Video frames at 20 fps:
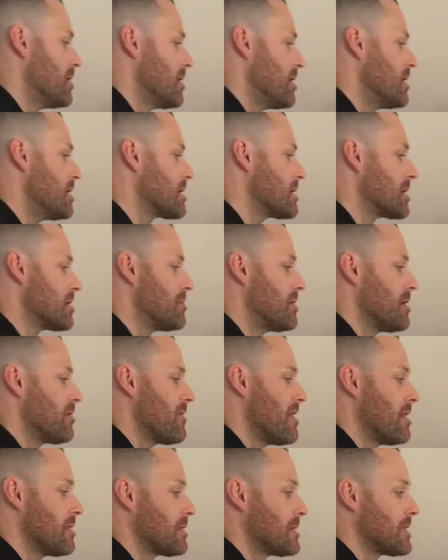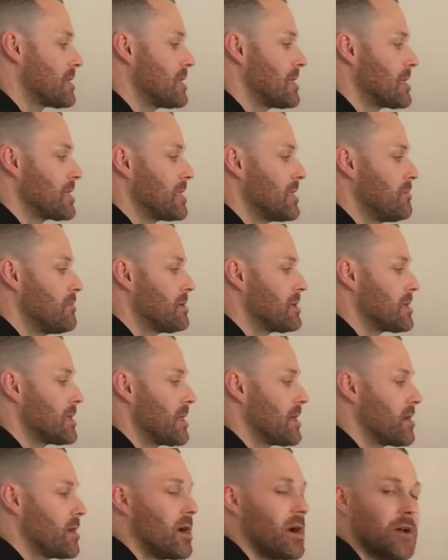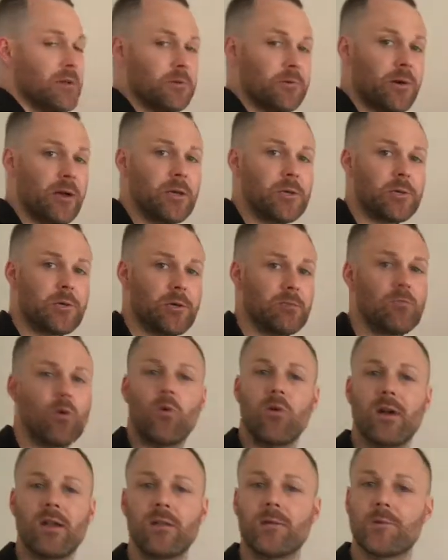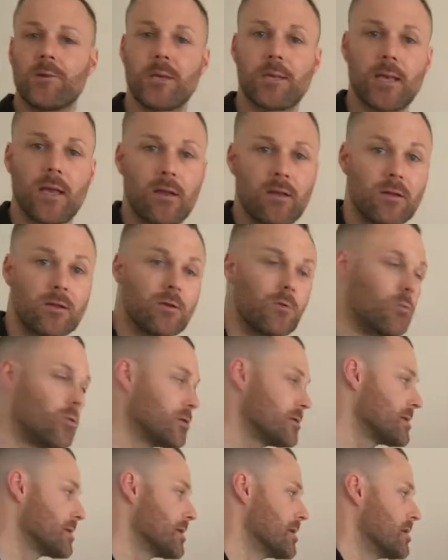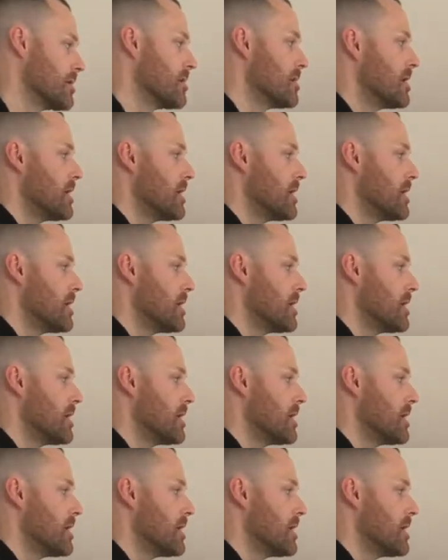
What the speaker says: is going to be around 60% hydration or intracellular water.